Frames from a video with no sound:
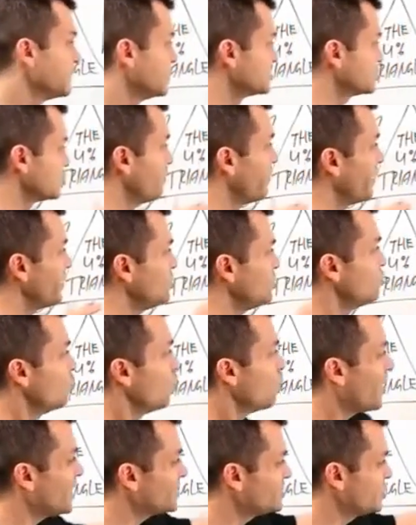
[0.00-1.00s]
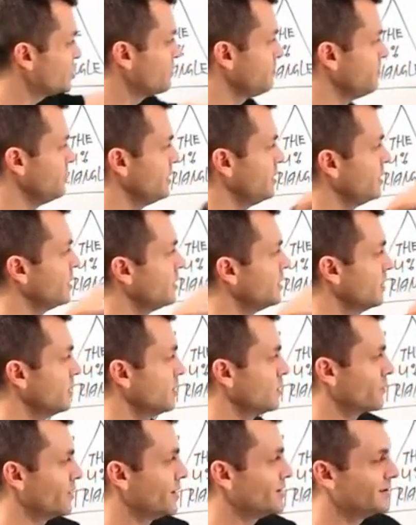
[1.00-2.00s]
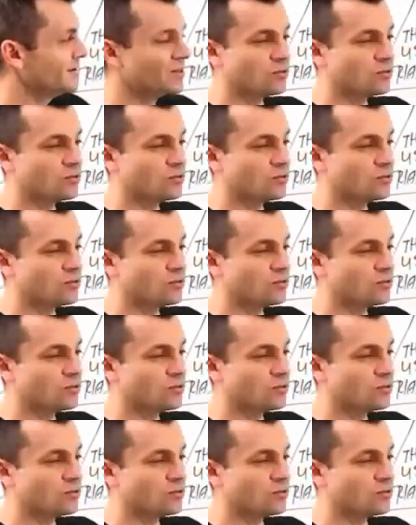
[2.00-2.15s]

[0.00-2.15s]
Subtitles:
And so by you watching me, right,